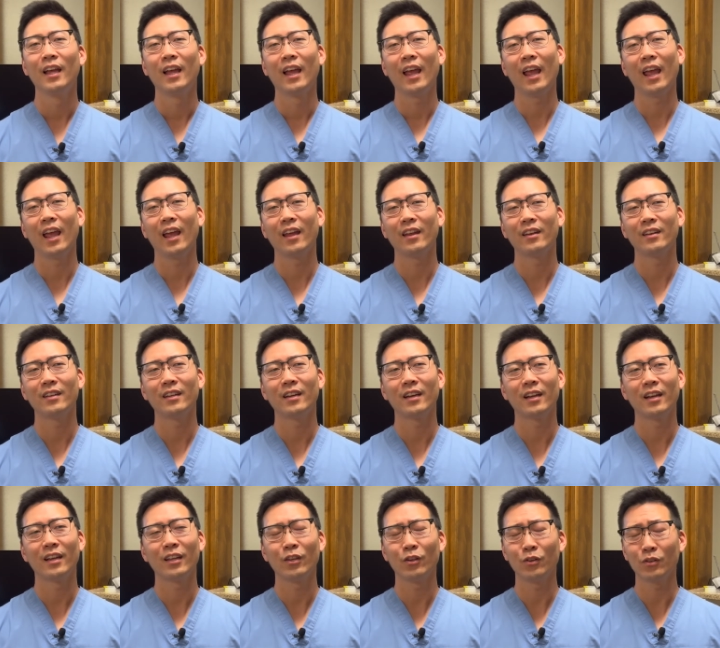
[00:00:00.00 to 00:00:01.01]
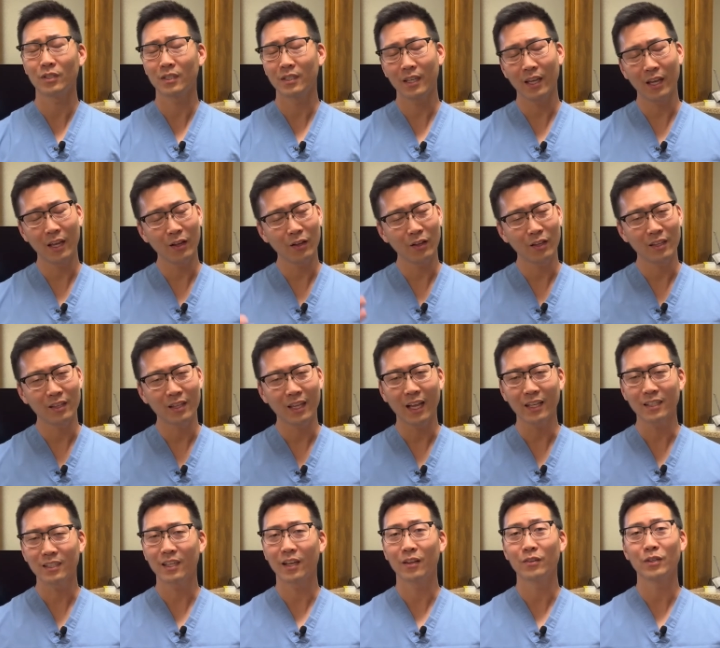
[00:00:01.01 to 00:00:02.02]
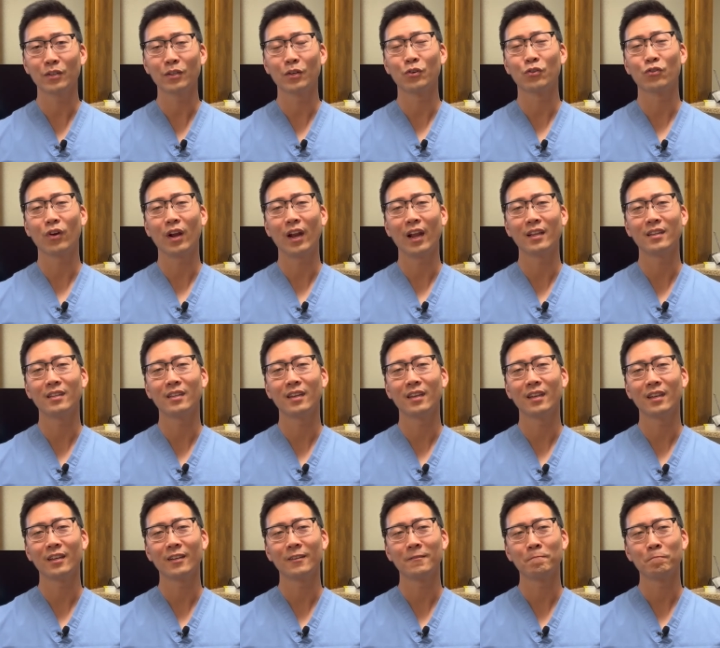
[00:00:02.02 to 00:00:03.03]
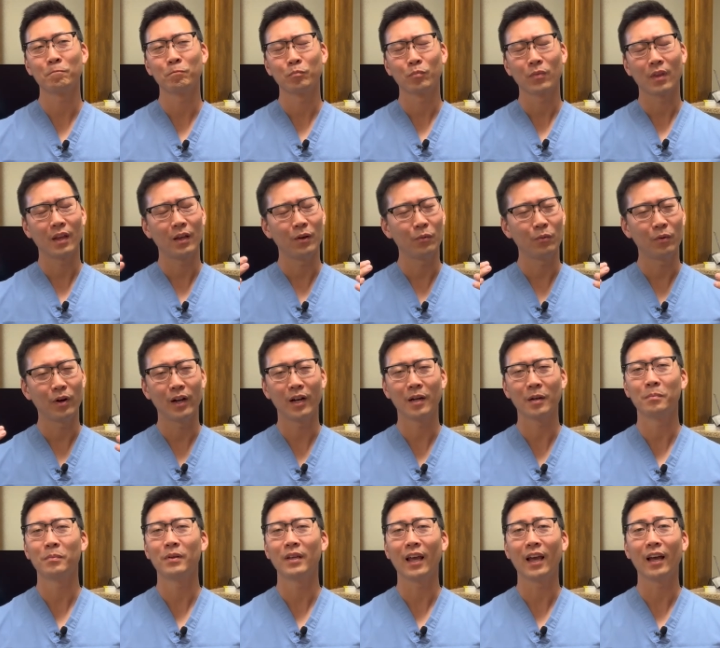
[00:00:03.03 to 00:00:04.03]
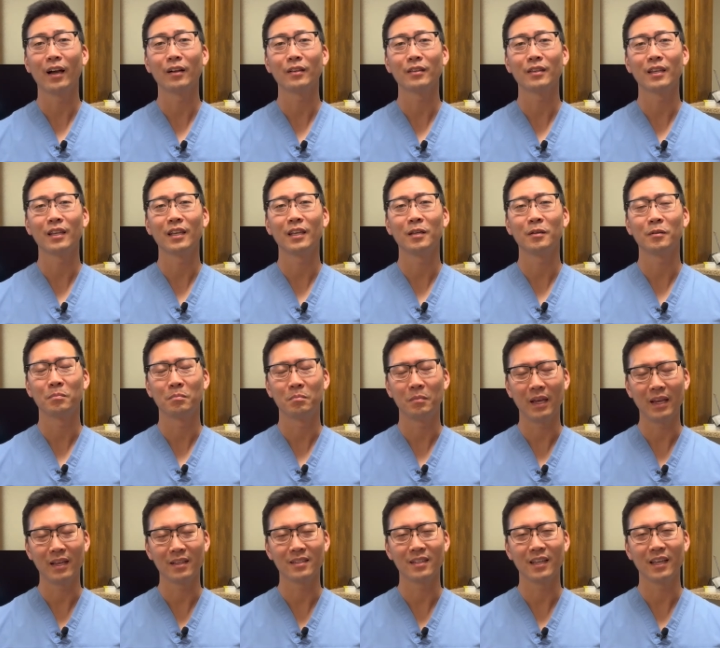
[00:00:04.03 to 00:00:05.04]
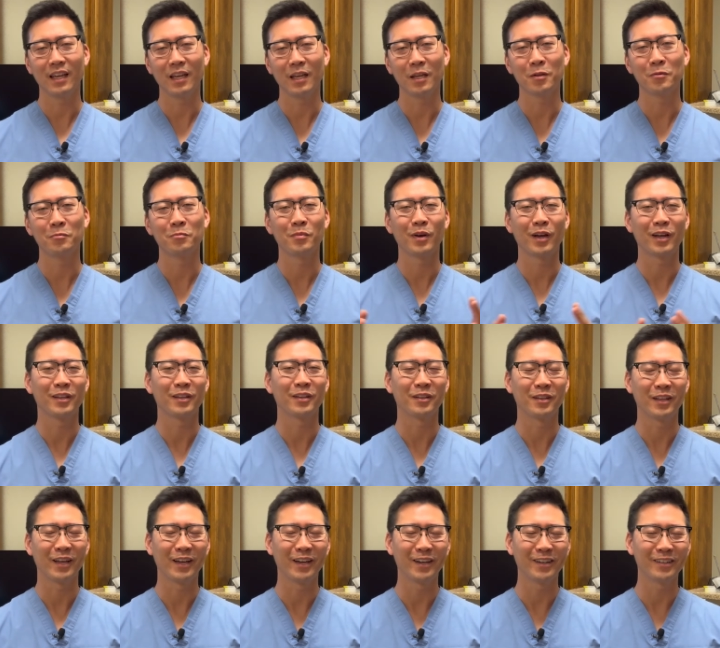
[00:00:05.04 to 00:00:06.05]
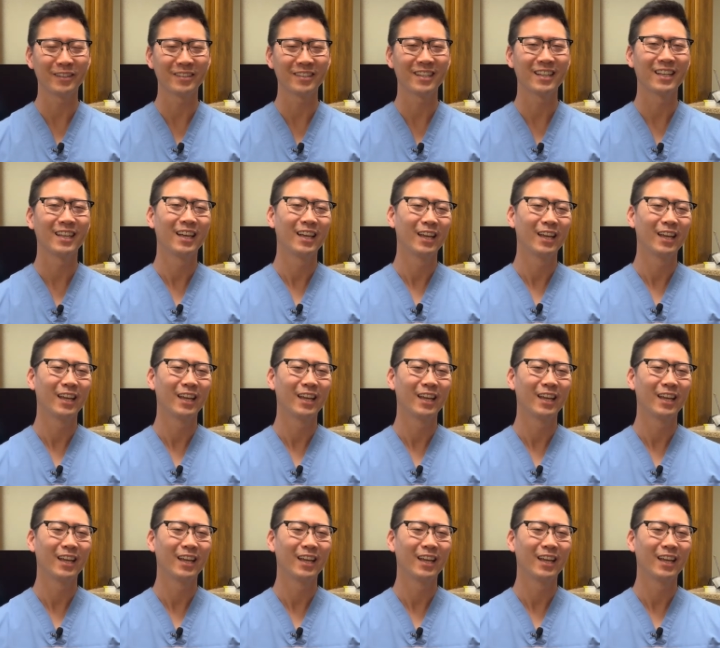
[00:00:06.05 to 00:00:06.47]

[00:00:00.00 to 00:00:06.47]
And uh, you say, that sounds like a great idea. I want to be healthy, maintain my health.